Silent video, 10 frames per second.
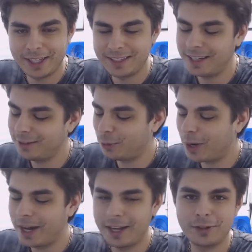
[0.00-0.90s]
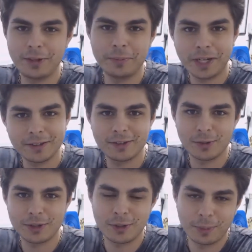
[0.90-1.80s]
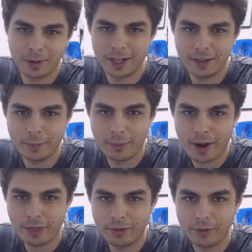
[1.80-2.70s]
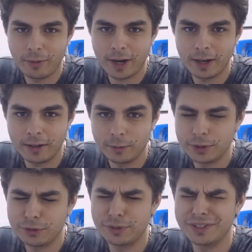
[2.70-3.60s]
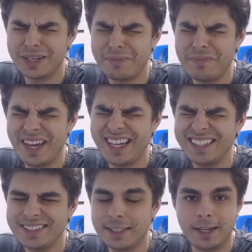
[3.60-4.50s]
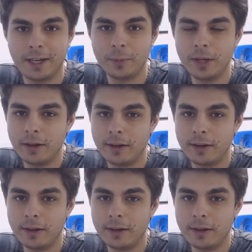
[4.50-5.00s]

and that is why I actually bought the Switch to play the Breath of the Wild, which was an amazing game.